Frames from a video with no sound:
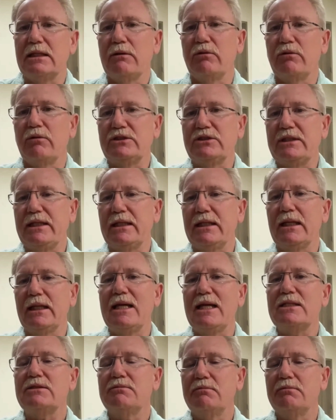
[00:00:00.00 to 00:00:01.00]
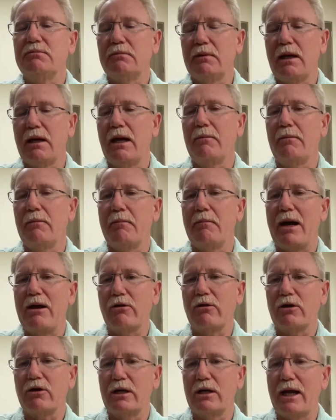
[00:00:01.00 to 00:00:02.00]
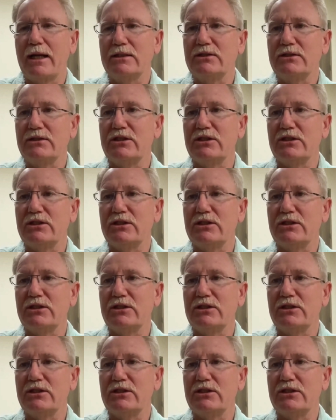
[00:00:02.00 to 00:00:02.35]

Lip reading: we're seeing less myocarditis